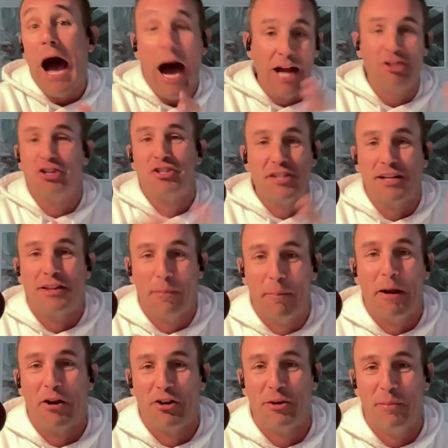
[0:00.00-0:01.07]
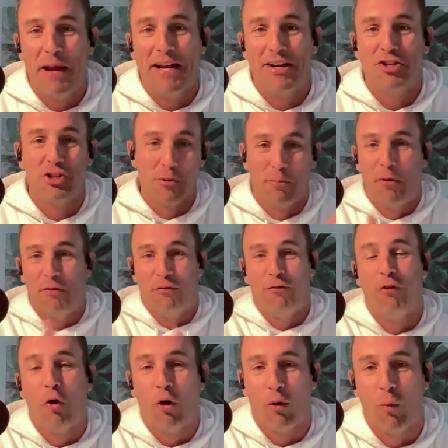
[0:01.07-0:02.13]
I just think the bigger debate is you put
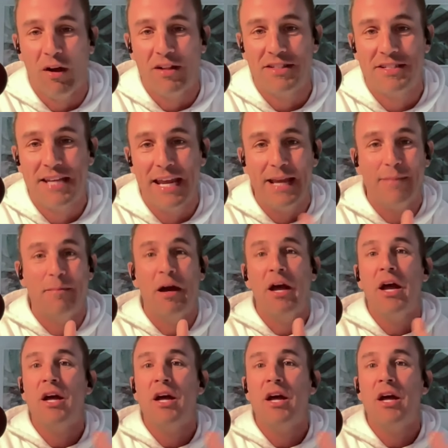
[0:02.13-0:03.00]
four on one team.